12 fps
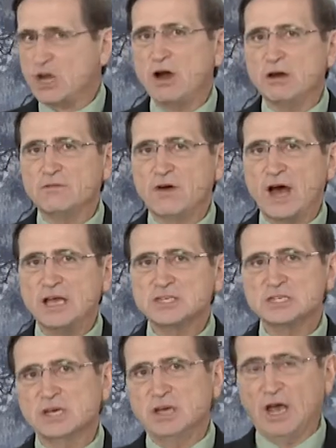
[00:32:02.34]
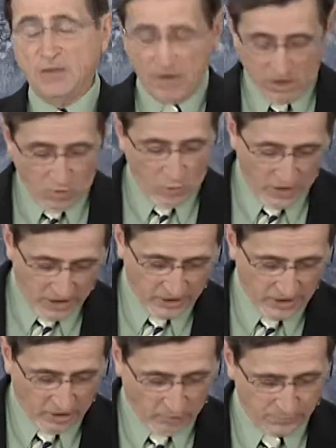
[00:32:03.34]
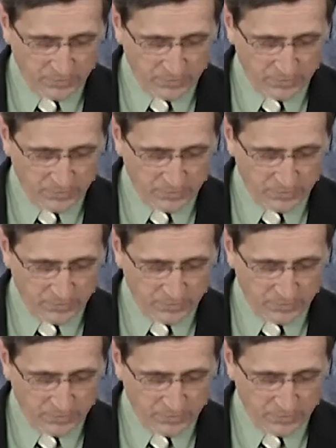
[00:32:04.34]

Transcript: our advice and they don't want our help.